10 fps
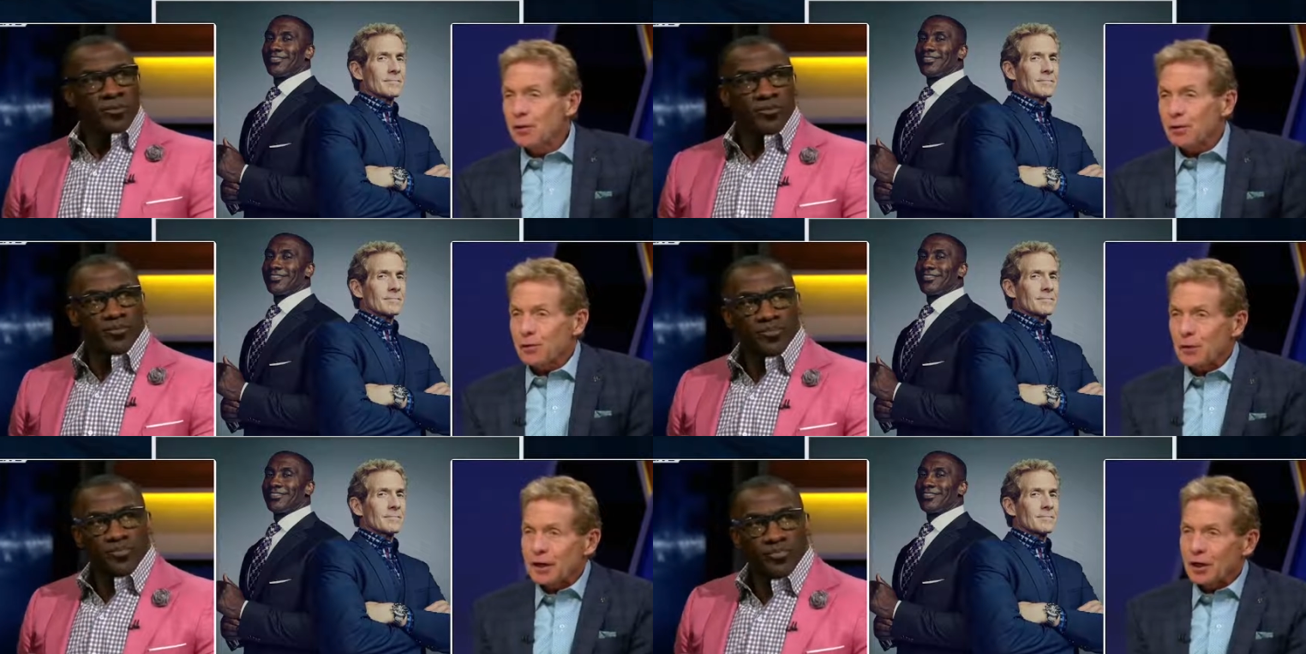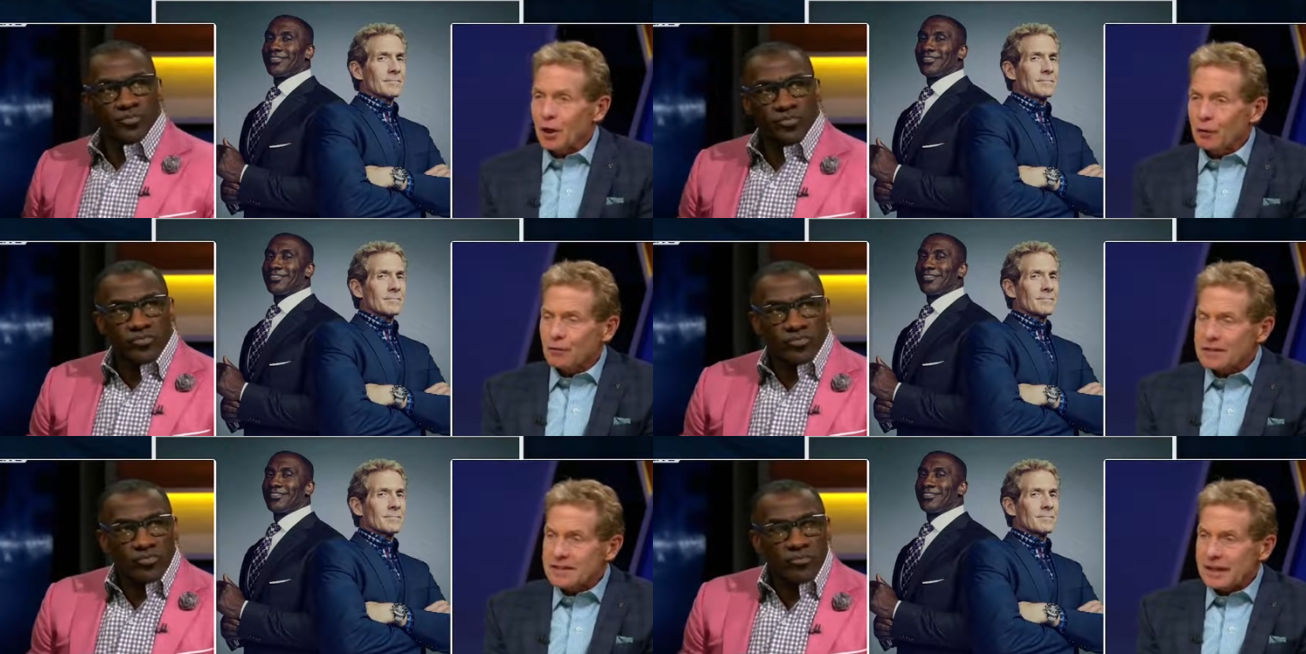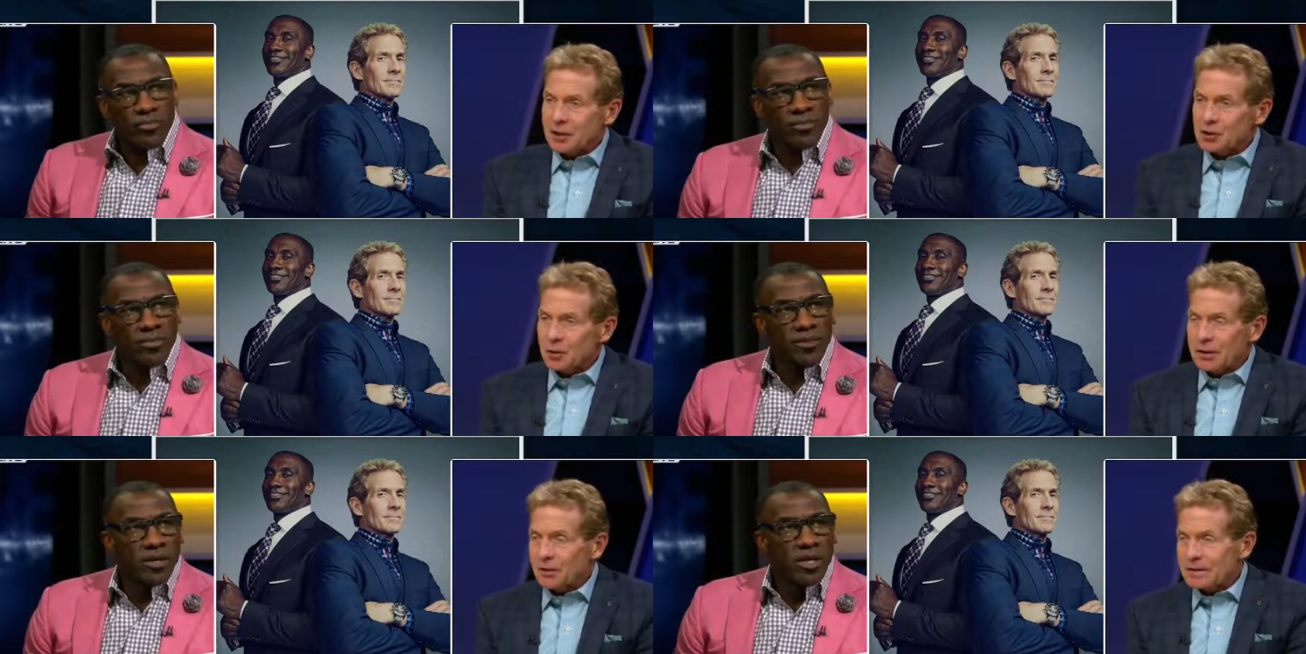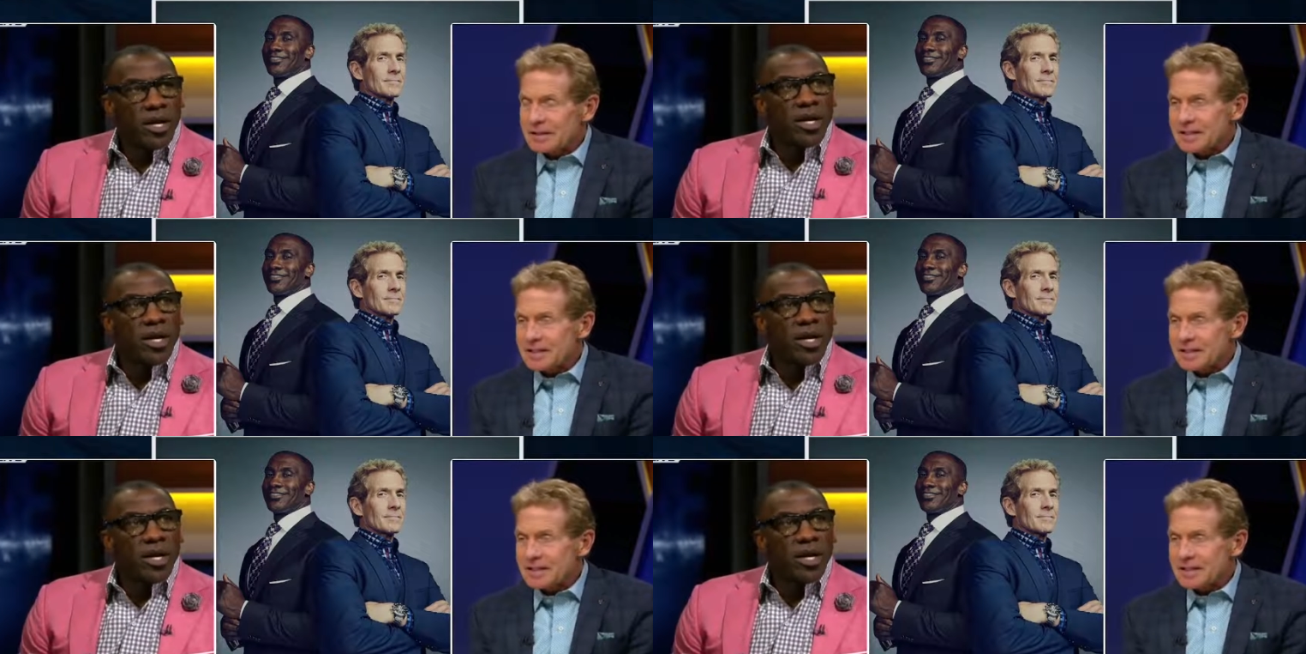Speaker 1: three over San Antonio that's